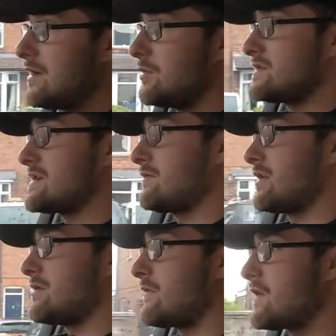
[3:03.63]
We also have
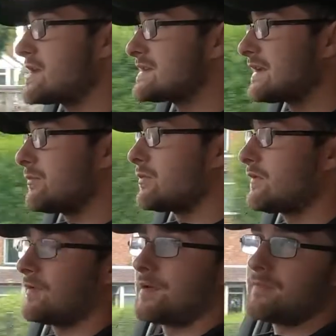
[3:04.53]
rear reversing camera,
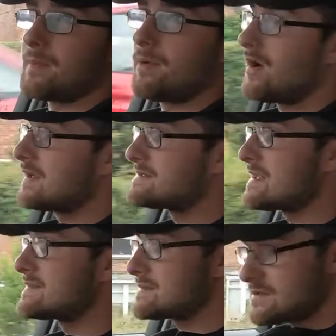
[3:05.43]
front and rear parking
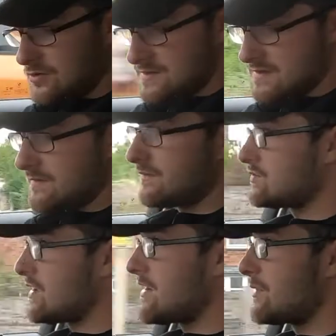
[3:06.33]
sensors and also different
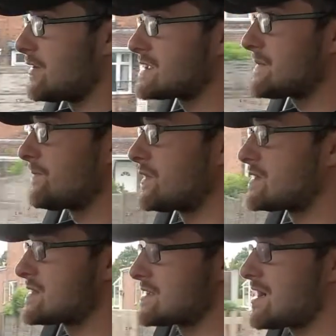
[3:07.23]
drive modes.
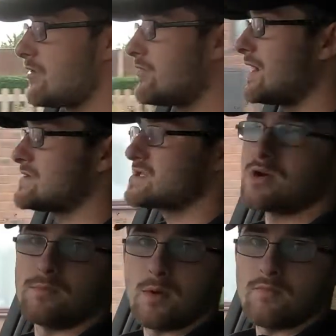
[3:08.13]
So this car really does
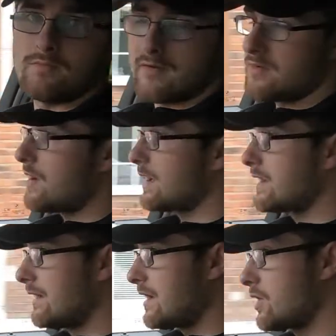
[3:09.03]
come very well
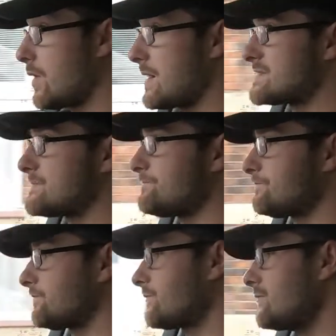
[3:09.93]
equipped.
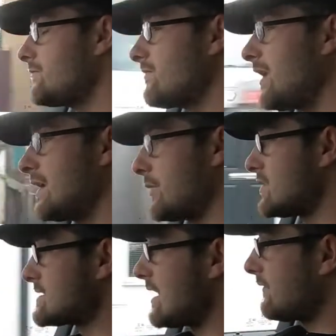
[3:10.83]
Now we
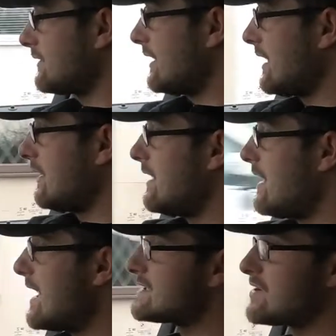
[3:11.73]
also have
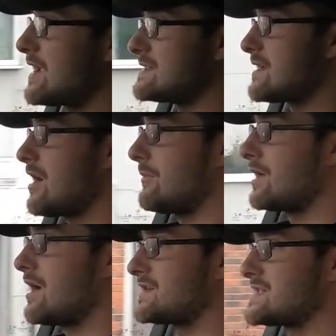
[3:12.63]
integrated Harman
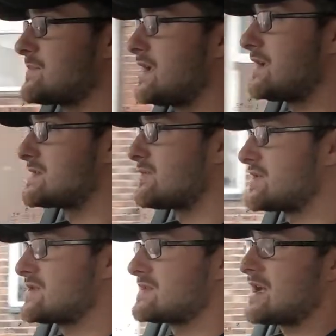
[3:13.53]
Kardon speakers which
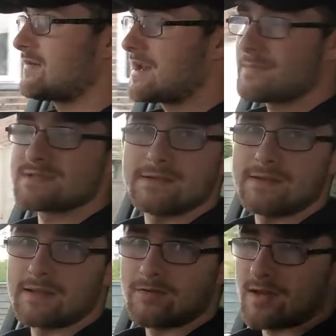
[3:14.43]
do sound
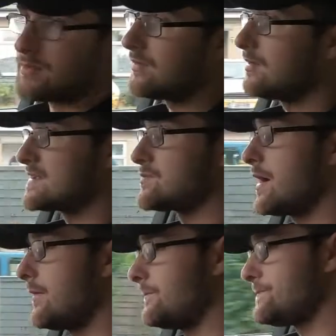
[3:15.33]
absolutely incredible as well.